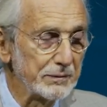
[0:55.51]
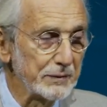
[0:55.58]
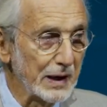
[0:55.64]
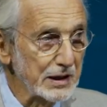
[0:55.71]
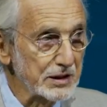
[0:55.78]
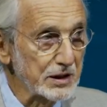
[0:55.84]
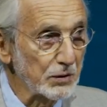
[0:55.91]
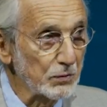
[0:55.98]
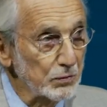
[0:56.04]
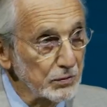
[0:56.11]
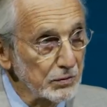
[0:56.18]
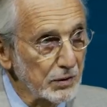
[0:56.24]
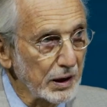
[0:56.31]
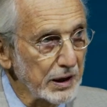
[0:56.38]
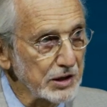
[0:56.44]
That's the
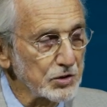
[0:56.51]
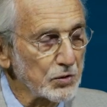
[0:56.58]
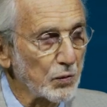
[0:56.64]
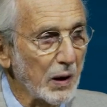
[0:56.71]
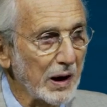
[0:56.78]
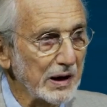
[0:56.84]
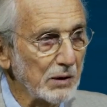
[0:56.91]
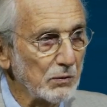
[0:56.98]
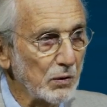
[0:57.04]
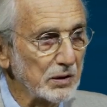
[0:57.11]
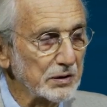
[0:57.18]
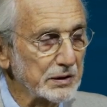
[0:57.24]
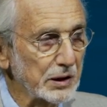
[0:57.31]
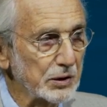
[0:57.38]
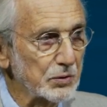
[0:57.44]
reason why I
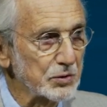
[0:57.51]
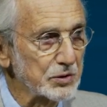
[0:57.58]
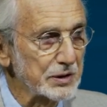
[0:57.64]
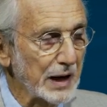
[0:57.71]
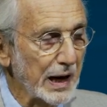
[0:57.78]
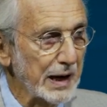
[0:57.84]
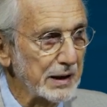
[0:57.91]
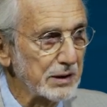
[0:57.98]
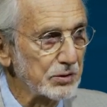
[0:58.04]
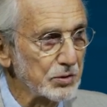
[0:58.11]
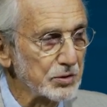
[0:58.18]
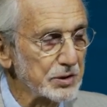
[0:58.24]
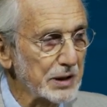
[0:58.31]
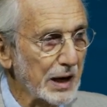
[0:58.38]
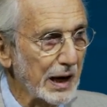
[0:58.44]
wanted to
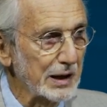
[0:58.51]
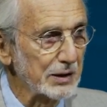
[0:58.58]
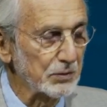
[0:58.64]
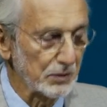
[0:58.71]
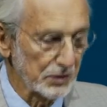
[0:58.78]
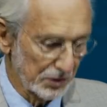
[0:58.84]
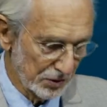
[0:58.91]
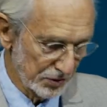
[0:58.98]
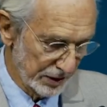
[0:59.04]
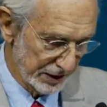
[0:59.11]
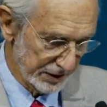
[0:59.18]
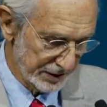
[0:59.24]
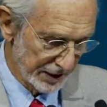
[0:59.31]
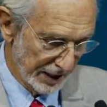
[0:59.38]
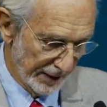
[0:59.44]
start with all
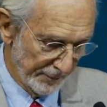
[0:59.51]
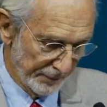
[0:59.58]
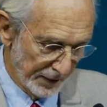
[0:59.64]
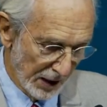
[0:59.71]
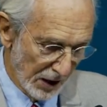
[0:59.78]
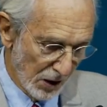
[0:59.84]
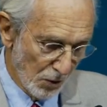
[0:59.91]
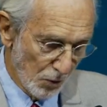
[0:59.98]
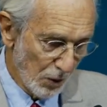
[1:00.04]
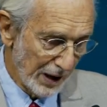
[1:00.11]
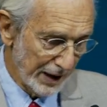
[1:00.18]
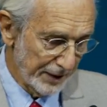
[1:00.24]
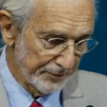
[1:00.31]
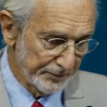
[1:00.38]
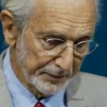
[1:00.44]
this.
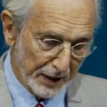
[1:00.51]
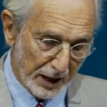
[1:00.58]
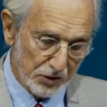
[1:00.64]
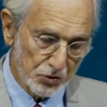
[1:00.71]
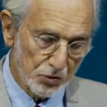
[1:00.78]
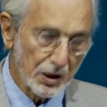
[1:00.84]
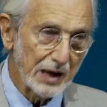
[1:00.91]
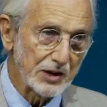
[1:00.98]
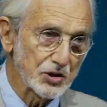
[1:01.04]
Well, today is